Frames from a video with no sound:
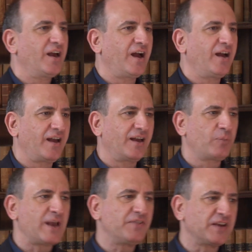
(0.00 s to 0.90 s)
uh,
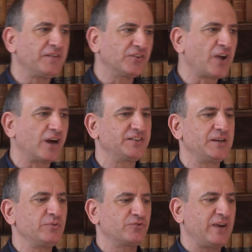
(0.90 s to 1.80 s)
when Thick of It started,
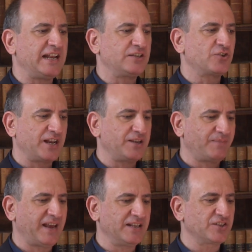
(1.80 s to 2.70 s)
it was really trying
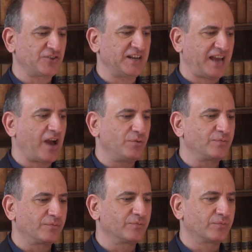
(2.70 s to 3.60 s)
to illustrate how,
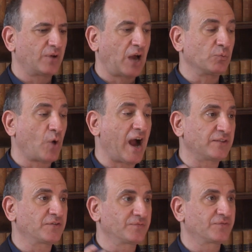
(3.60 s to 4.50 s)
how what I
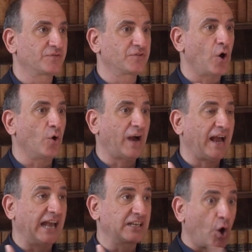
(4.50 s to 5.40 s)
th thought
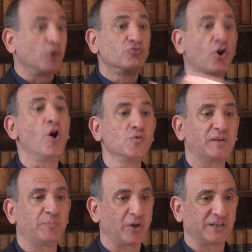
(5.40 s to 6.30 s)
had gone wrong
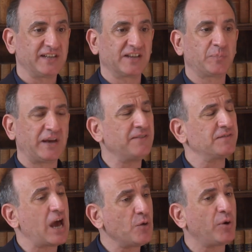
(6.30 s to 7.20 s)
with politics. But if
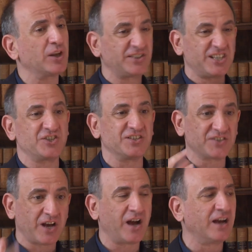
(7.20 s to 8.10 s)
now
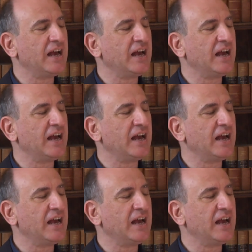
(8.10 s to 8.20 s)
politicians are